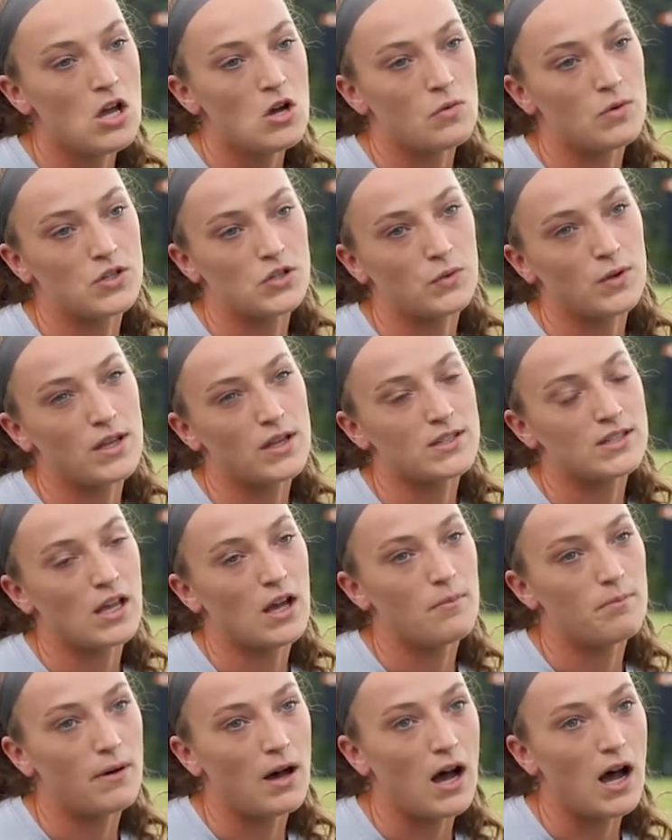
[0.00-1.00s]
which was
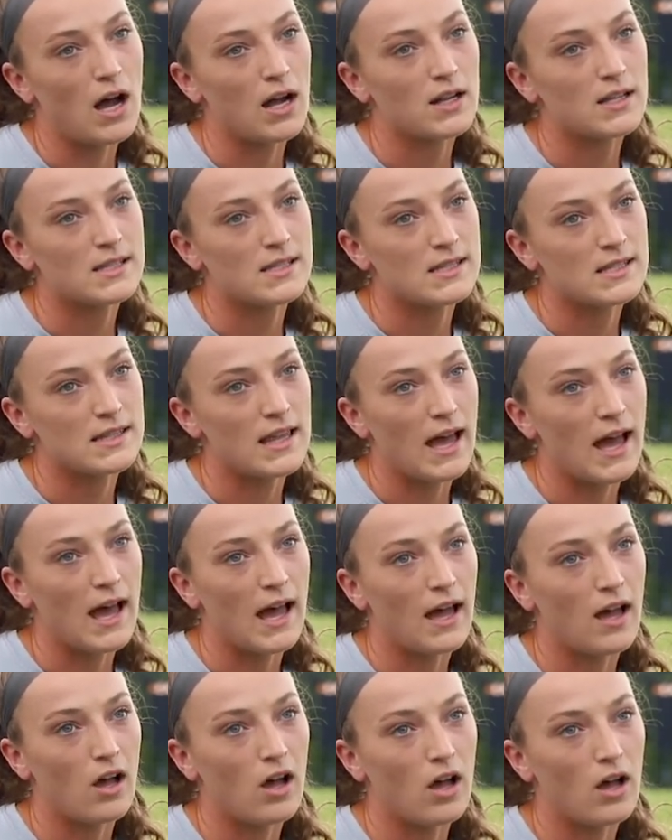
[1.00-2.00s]
a box
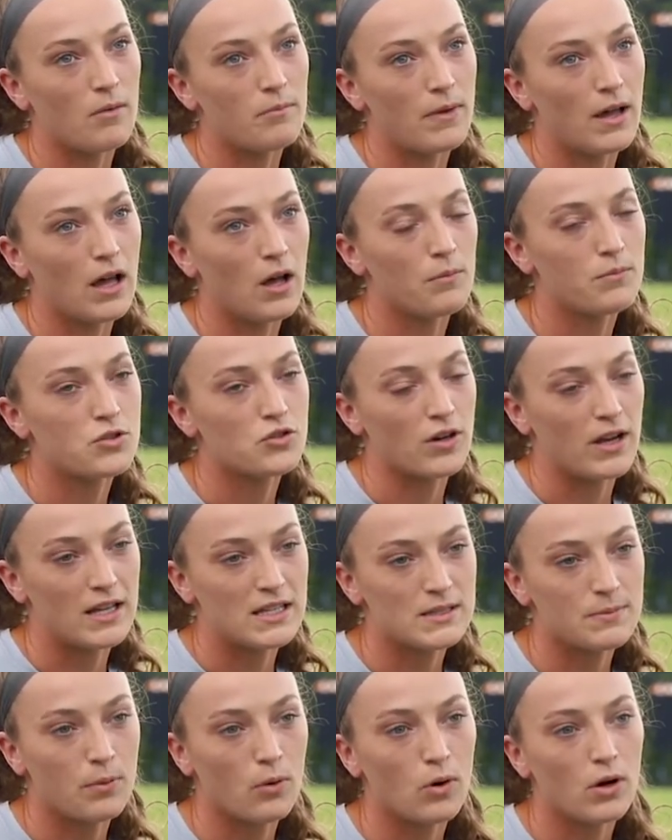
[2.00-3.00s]
that helped
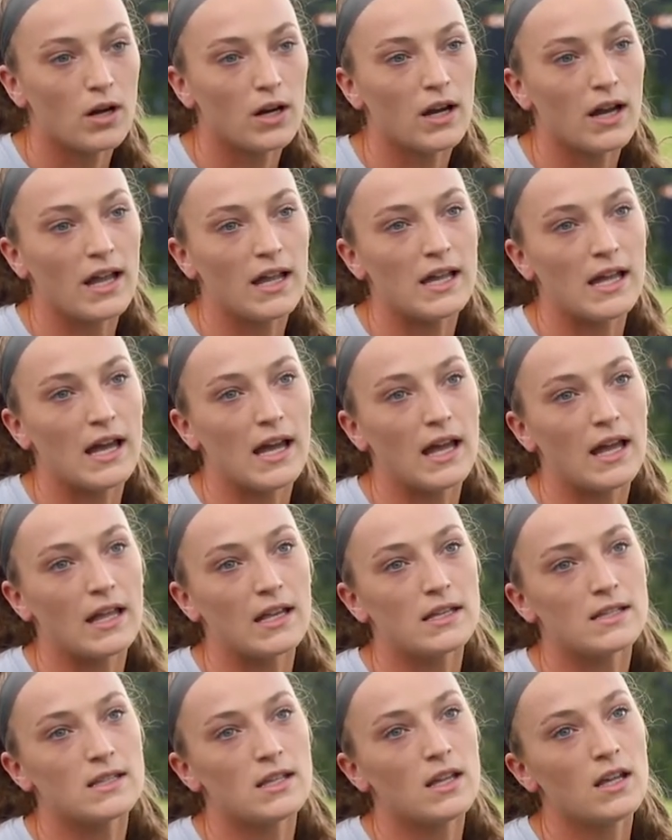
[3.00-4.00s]
transport
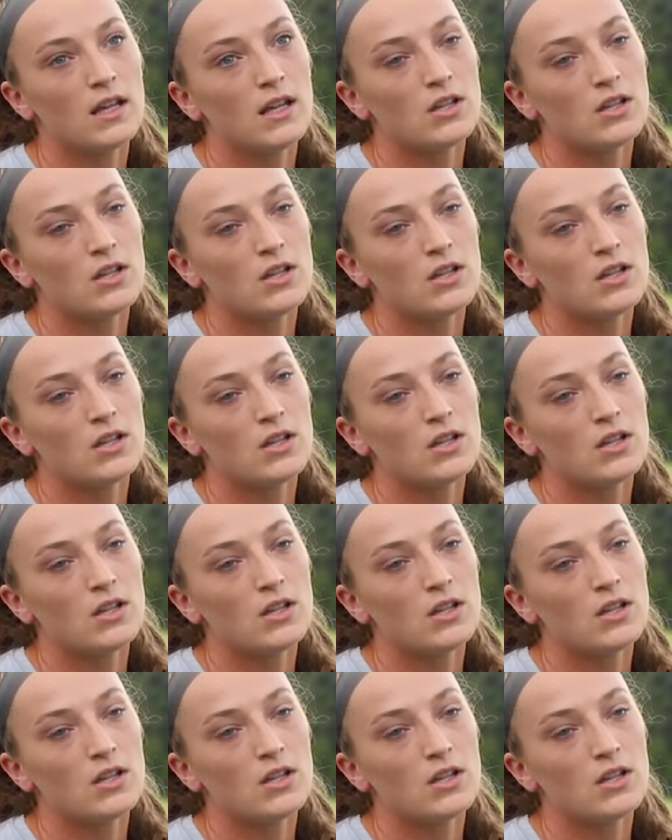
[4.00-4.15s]
and